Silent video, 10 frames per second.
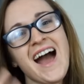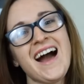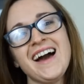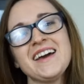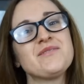
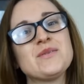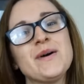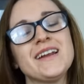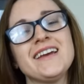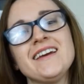Hi
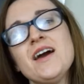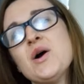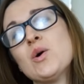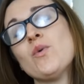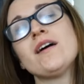everybody!
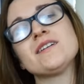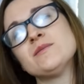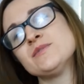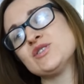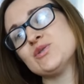
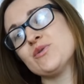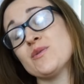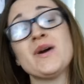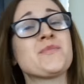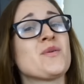Welcome to
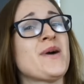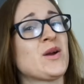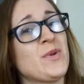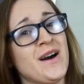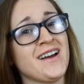The Paper
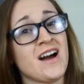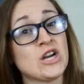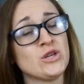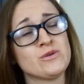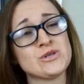Magpie
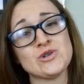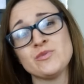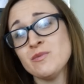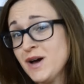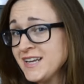on
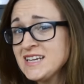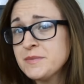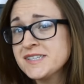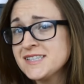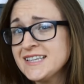YouTube. My
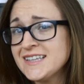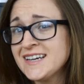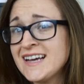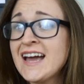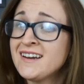name is
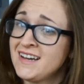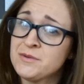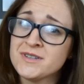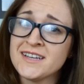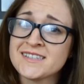Leela and I
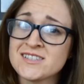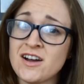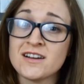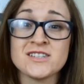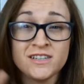would like to
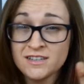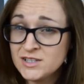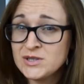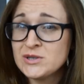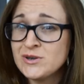talk to
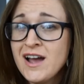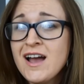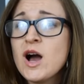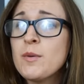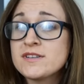you
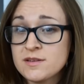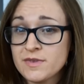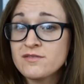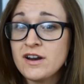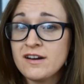about
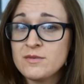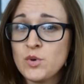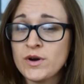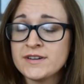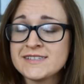something very
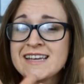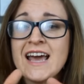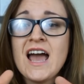important.